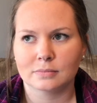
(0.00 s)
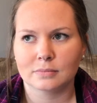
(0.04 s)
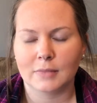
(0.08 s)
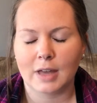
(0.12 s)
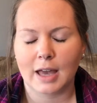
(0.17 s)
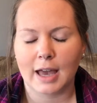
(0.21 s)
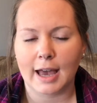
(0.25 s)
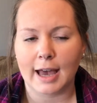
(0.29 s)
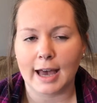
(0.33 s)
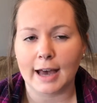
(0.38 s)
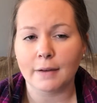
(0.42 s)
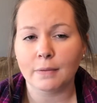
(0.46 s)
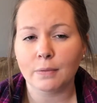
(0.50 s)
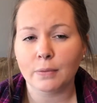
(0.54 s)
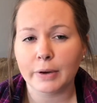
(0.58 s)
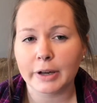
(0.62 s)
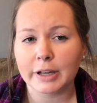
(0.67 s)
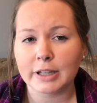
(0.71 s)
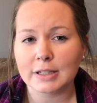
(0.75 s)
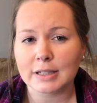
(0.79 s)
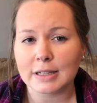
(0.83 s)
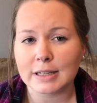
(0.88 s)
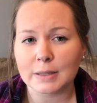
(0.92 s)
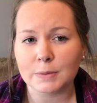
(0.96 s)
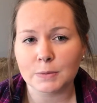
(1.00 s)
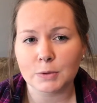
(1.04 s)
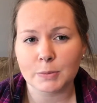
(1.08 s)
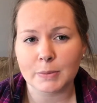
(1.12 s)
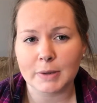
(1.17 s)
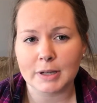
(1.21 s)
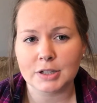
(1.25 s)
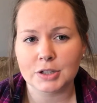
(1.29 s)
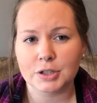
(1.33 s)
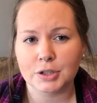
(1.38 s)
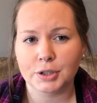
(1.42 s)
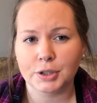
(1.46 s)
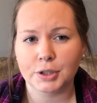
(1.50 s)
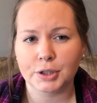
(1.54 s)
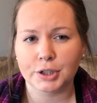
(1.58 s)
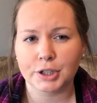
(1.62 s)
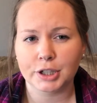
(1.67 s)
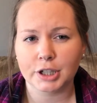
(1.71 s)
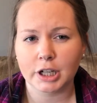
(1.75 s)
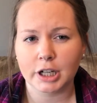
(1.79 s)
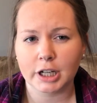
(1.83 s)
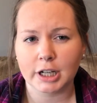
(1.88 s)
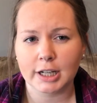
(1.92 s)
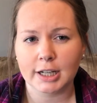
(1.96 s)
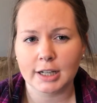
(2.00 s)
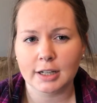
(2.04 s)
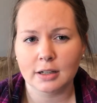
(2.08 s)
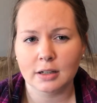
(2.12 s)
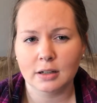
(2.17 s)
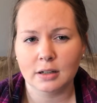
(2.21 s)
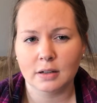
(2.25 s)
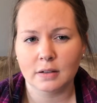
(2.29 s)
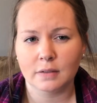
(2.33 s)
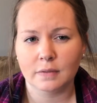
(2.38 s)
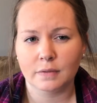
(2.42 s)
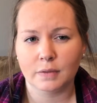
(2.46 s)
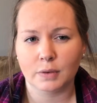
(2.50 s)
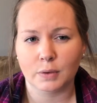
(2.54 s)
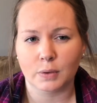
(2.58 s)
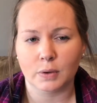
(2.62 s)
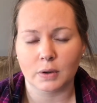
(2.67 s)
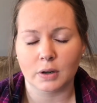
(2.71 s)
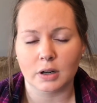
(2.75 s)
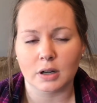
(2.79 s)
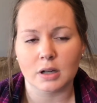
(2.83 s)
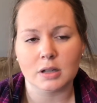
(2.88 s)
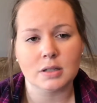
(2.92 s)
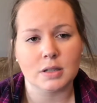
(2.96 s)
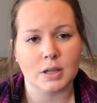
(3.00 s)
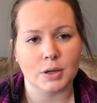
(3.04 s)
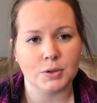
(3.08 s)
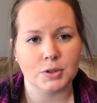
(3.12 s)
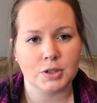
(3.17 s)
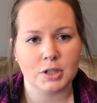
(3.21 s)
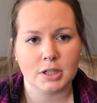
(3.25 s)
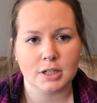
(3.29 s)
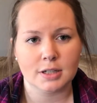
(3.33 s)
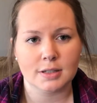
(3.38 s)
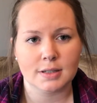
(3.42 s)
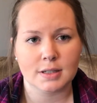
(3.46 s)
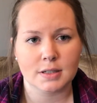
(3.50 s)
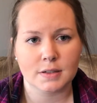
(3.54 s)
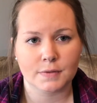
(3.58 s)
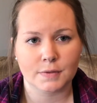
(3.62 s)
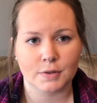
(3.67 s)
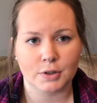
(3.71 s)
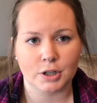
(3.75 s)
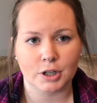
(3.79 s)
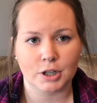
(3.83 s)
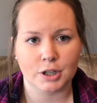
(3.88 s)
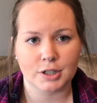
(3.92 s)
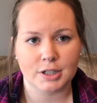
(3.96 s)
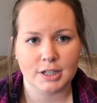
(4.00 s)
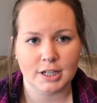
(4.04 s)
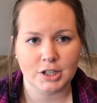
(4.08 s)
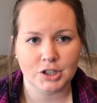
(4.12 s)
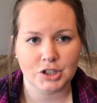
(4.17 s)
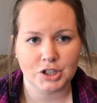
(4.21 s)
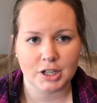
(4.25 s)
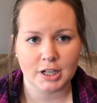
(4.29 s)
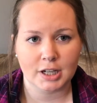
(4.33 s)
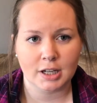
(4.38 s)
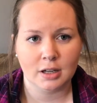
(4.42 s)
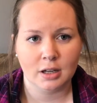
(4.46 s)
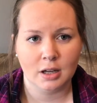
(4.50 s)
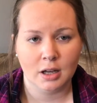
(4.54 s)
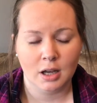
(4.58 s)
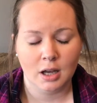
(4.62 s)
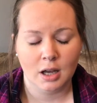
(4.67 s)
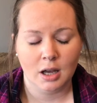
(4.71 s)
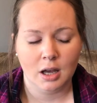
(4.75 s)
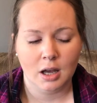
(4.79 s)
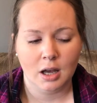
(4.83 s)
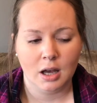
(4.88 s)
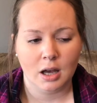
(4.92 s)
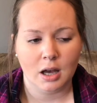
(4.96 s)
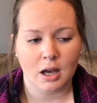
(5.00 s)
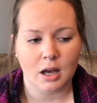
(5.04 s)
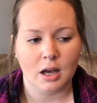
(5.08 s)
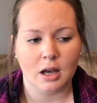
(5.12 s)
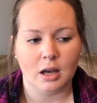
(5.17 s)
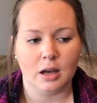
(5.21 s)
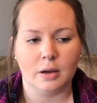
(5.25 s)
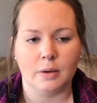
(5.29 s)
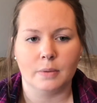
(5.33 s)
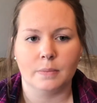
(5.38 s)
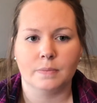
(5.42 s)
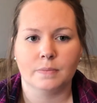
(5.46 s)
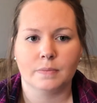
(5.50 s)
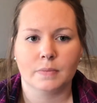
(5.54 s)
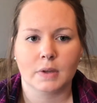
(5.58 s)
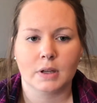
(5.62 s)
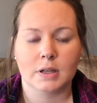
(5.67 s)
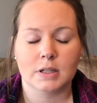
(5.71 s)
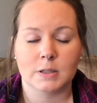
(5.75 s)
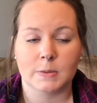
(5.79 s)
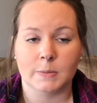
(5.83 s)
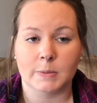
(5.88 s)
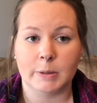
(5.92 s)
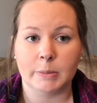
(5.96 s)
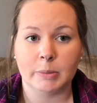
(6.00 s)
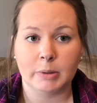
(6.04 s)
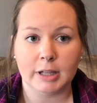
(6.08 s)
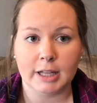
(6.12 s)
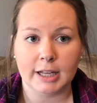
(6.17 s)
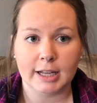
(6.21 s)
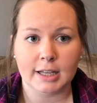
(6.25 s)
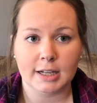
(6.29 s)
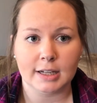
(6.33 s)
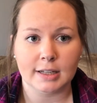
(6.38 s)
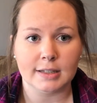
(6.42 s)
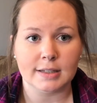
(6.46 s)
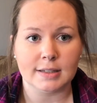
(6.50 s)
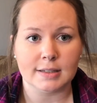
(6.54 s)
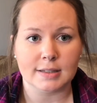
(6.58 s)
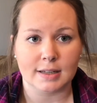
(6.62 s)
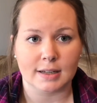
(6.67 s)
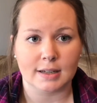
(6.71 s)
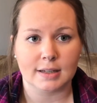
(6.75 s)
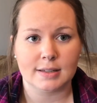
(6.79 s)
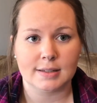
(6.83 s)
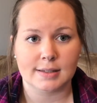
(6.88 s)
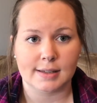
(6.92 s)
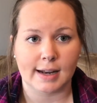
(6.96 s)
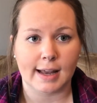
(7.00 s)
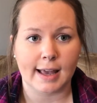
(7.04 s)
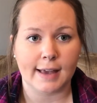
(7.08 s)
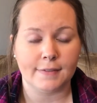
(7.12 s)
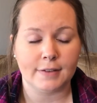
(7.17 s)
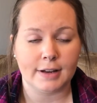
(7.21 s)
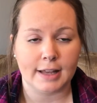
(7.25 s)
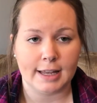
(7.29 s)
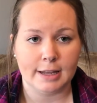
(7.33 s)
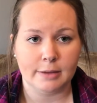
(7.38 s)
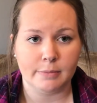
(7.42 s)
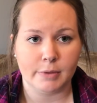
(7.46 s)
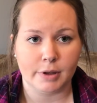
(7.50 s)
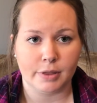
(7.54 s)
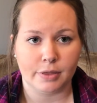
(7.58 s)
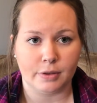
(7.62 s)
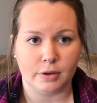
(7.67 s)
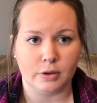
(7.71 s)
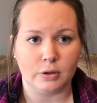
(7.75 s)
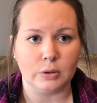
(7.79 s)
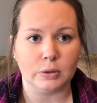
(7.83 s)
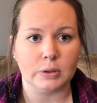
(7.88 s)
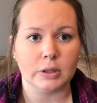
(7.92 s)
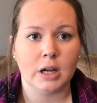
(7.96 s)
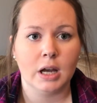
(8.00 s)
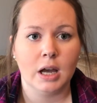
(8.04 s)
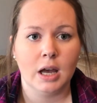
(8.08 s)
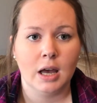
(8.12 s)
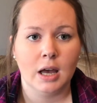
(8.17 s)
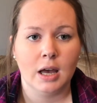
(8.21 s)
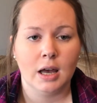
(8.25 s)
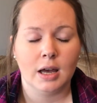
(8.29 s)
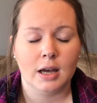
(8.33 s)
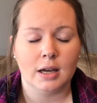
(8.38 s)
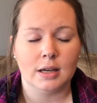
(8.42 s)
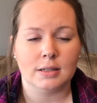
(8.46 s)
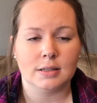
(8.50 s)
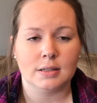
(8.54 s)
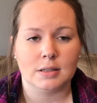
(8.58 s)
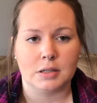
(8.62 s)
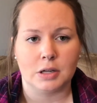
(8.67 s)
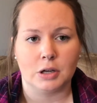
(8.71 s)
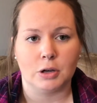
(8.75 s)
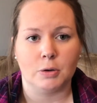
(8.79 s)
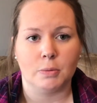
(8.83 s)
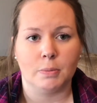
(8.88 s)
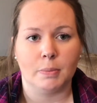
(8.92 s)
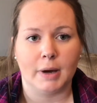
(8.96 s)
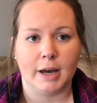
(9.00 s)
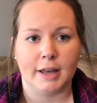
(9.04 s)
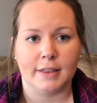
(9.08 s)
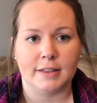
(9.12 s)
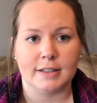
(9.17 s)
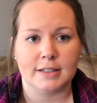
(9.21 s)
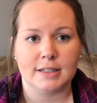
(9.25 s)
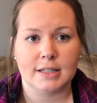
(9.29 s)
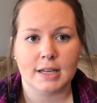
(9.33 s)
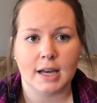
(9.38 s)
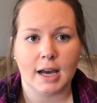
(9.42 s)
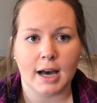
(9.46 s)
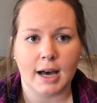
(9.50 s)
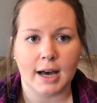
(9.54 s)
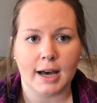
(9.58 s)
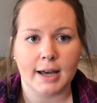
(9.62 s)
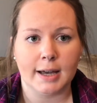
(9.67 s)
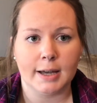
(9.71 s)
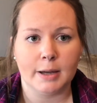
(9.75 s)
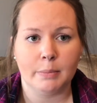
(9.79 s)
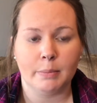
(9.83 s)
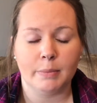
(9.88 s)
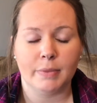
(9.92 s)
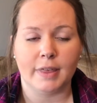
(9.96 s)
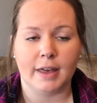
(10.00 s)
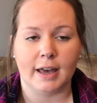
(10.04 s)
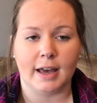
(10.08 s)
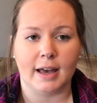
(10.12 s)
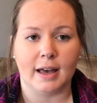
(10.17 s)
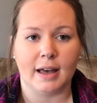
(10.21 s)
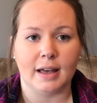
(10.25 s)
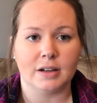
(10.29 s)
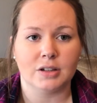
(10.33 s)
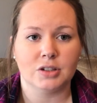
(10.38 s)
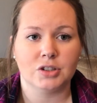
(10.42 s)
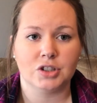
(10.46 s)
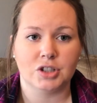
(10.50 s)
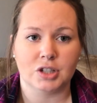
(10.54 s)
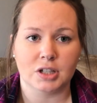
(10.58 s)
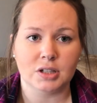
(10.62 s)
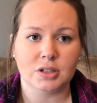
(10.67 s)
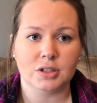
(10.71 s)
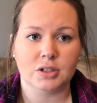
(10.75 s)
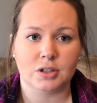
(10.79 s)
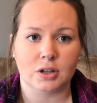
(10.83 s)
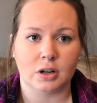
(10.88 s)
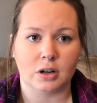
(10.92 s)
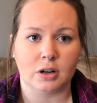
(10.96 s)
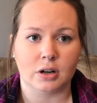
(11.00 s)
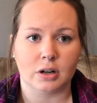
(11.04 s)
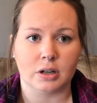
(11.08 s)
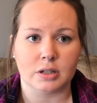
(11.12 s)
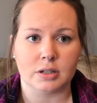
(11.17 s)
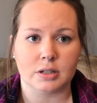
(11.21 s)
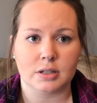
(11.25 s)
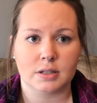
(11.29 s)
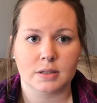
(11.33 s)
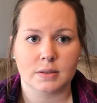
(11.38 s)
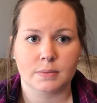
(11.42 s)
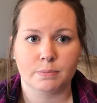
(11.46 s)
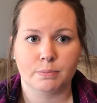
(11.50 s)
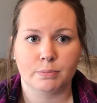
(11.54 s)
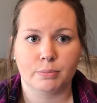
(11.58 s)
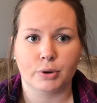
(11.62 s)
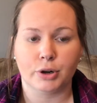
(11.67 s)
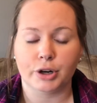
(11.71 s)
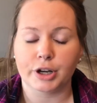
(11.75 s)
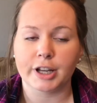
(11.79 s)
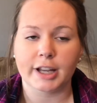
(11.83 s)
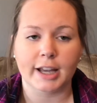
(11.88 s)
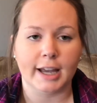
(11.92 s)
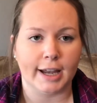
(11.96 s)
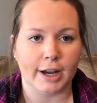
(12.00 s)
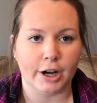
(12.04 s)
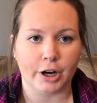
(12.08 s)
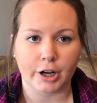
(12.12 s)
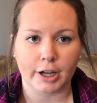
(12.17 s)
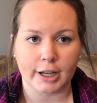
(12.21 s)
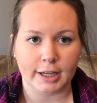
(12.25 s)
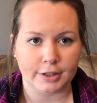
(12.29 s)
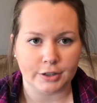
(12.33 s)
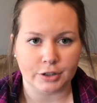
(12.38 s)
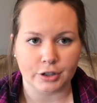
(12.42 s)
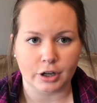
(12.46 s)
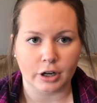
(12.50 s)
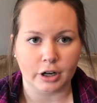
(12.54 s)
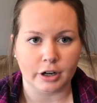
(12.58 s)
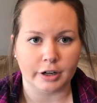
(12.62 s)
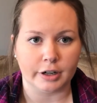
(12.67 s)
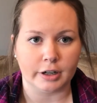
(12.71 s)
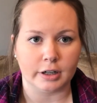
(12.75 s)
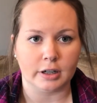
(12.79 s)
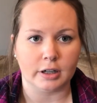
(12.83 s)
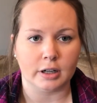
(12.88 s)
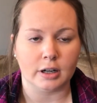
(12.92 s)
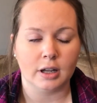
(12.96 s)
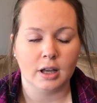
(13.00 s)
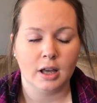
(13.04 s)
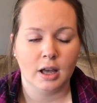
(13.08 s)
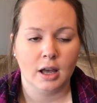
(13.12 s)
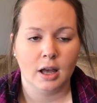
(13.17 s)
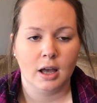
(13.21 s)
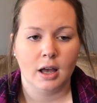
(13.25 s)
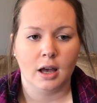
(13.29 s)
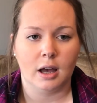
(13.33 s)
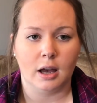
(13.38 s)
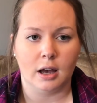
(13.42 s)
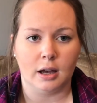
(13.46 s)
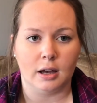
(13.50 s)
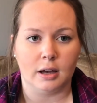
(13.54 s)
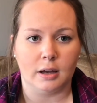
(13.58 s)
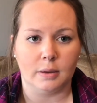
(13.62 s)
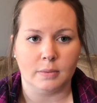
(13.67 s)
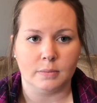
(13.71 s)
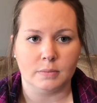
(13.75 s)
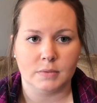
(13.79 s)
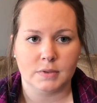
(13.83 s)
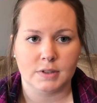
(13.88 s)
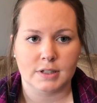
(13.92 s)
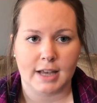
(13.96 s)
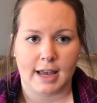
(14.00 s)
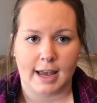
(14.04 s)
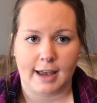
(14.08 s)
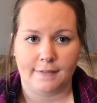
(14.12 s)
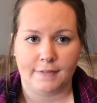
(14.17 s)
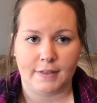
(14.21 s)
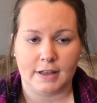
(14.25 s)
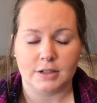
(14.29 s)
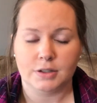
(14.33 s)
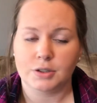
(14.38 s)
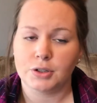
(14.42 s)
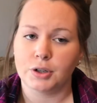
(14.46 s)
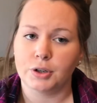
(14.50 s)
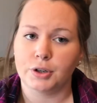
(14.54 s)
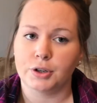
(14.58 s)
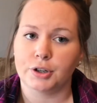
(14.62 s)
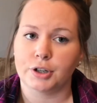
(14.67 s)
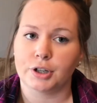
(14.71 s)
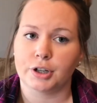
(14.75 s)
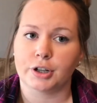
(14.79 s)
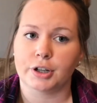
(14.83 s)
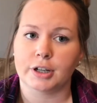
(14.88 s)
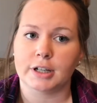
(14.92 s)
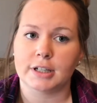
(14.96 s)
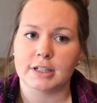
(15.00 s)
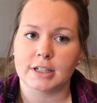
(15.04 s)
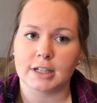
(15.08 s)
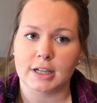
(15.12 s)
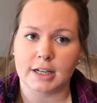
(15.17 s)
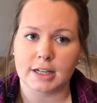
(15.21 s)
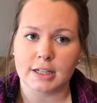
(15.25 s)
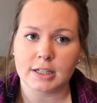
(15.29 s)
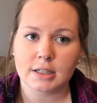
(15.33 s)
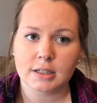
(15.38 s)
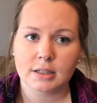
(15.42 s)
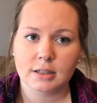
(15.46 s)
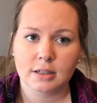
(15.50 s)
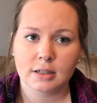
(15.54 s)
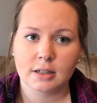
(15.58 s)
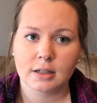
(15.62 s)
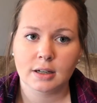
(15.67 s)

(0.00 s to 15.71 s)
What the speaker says: halfway done with my 2-year degree for associates for teaching. So my plan is, like I said, I have an 8-month-old, and so by the time that she starts pre-K or kindergarten, to have that 2-year degree done